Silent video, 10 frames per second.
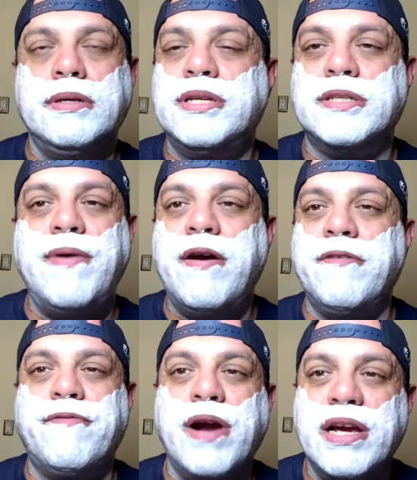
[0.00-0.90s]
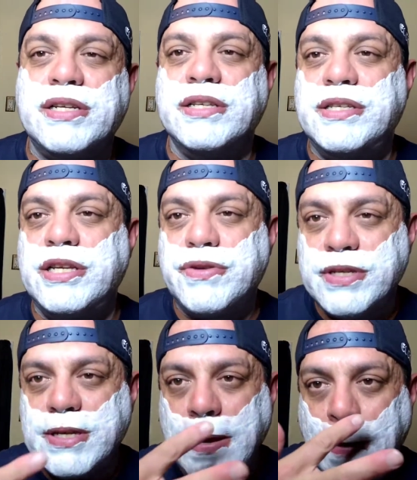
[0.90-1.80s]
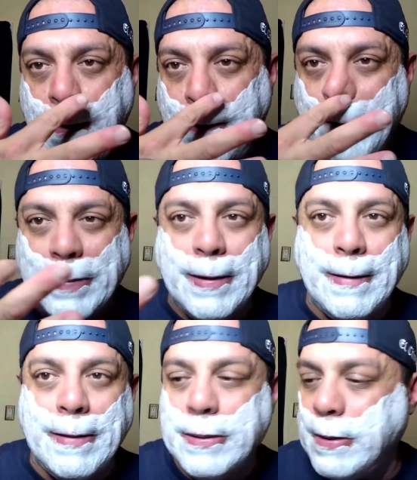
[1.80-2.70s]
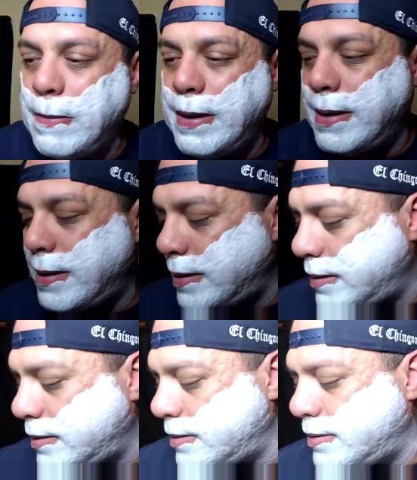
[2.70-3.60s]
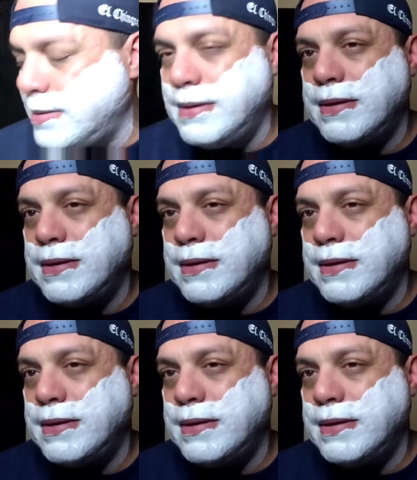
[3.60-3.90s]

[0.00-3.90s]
just very fresh and citrusy with the, you know,